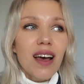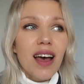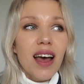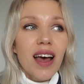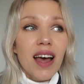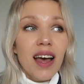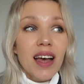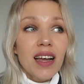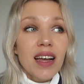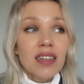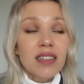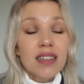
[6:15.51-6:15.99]

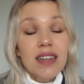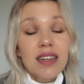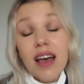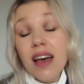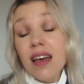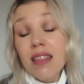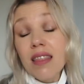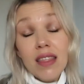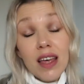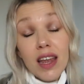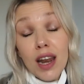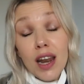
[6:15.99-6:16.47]
And
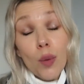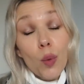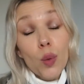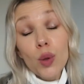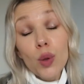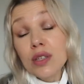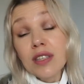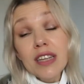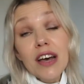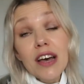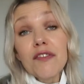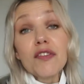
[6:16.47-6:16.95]
yeah, and then I
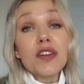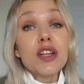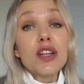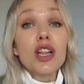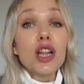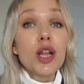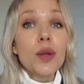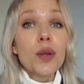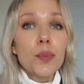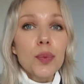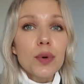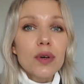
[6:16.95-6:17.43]
will
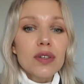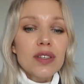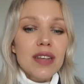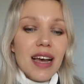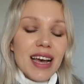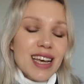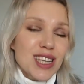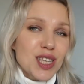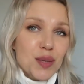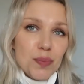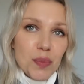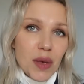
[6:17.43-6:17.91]
definitely put
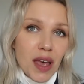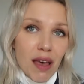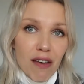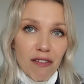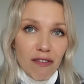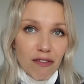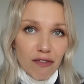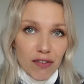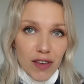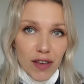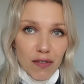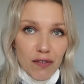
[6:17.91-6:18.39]
SPF
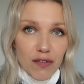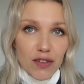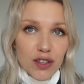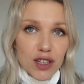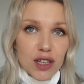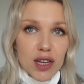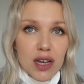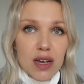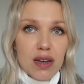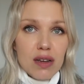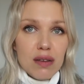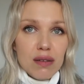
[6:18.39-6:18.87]

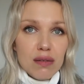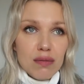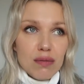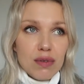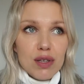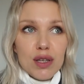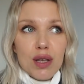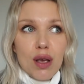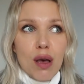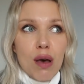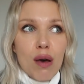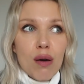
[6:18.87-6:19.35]
50.
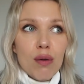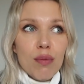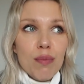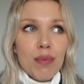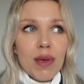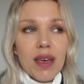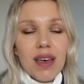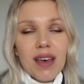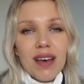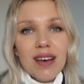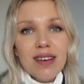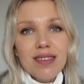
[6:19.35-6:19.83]
So
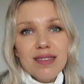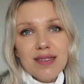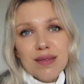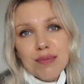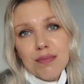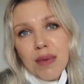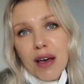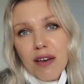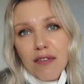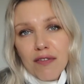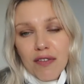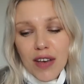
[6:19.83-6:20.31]
because
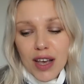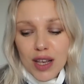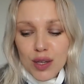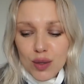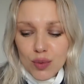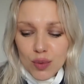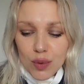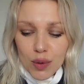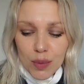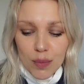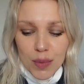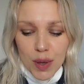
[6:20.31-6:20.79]
my
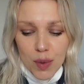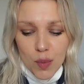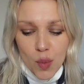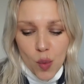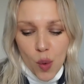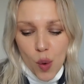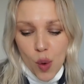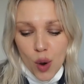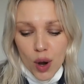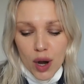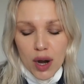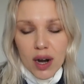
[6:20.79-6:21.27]
face will be
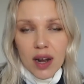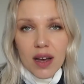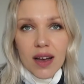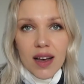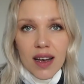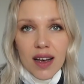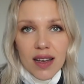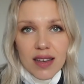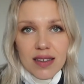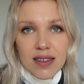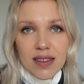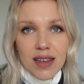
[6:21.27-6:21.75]
more
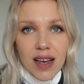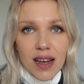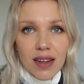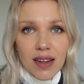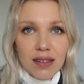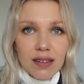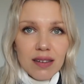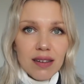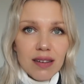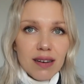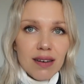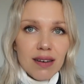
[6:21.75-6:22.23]
sun,